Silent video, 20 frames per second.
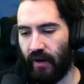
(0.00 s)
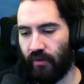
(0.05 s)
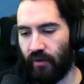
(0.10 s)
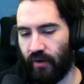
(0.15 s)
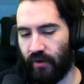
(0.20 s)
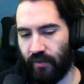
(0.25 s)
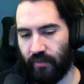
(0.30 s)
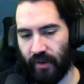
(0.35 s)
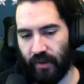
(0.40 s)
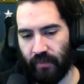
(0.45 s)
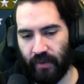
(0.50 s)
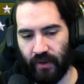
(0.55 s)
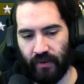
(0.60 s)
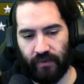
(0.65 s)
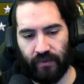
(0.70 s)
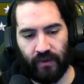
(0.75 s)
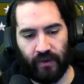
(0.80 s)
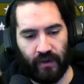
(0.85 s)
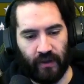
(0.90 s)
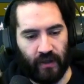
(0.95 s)
under my belt,
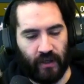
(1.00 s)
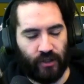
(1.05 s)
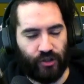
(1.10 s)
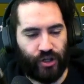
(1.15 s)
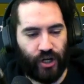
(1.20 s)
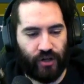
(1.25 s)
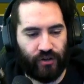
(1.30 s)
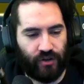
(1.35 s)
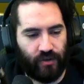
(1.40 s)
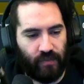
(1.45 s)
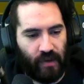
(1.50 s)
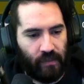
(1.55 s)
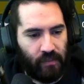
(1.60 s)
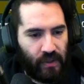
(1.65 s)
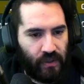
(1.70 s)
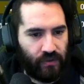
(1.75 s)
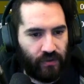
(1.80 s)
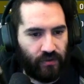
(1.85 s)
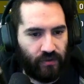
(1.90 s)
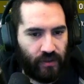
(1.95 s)
change up my
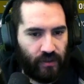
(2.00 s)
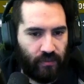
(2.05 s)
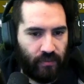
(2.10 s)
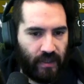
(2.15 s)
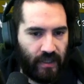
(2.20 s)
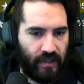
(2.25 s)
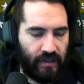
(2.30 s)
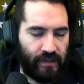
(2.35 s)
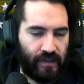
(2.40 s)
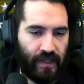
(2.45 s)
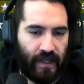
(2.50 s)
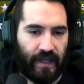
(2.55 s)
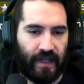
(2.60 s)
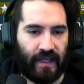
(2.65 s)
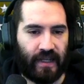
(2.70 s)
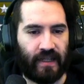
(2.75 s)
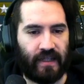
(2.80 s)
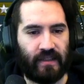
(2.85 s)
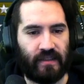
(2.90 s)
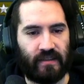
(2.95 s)
build a little bit,
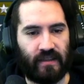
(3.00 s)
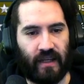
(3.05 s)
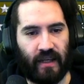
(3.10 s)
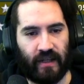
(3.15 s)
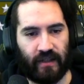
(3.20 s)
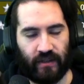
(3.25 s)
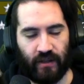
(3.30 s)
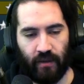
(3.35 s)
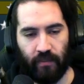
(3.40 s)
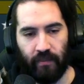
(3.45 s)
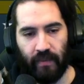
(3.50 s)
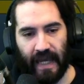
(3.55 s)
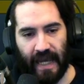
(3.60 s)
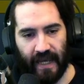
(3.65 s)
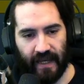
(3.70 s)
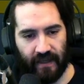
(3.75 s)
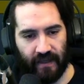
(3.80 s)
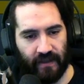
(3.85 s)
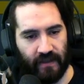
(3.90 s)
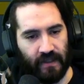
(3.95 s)
and come
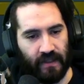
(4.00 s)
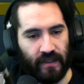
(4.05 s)
back.